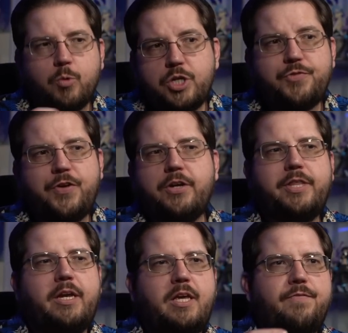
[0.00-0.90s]
Rudeus figured
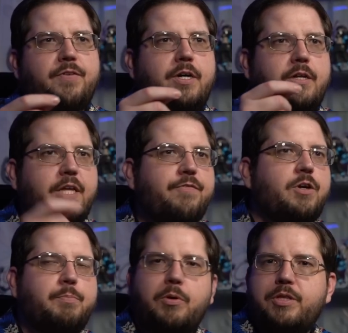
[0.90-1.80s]
that if Cliff
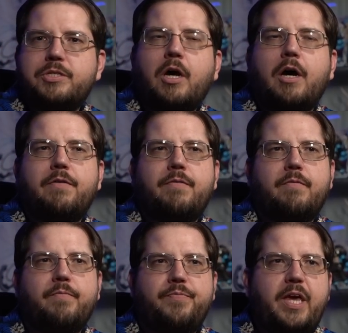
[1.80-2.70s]
could pull this off,
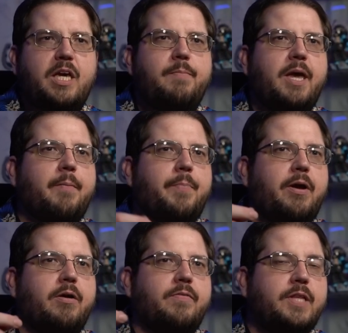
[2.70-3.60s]
they could make a
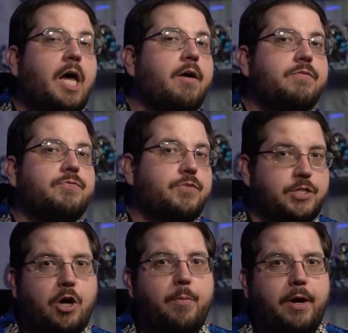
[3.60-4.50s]
pair of gloves for
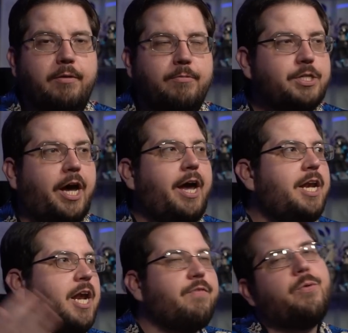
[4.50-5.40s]
Zenoba, which I
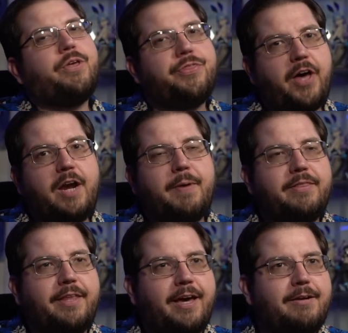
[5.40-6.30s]
had never really thought
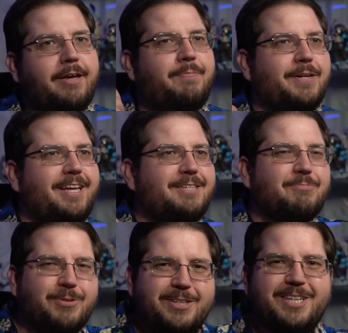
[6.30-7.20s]
about that, but that's a
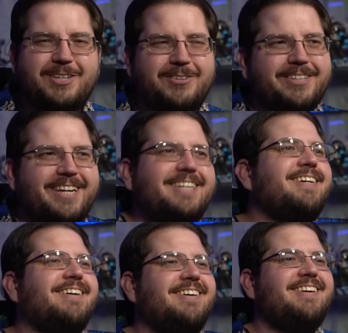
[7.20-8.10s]
really cool idea.